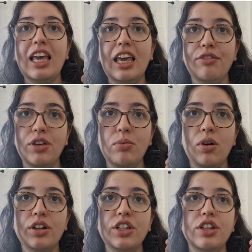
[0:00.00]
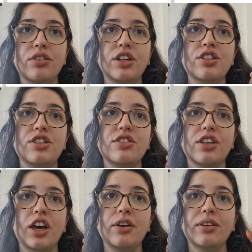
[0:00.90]
If you want, you can just
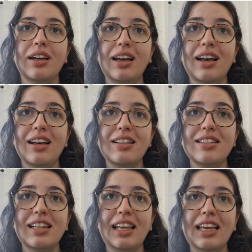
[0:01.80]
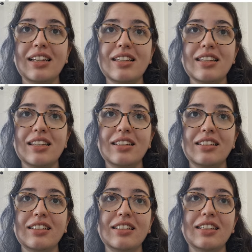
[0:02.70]
go delete
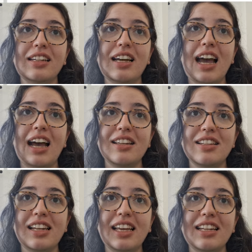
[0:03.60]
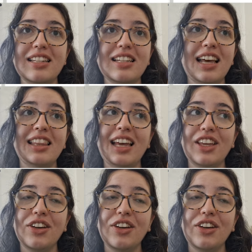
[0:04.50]
and delete, and there you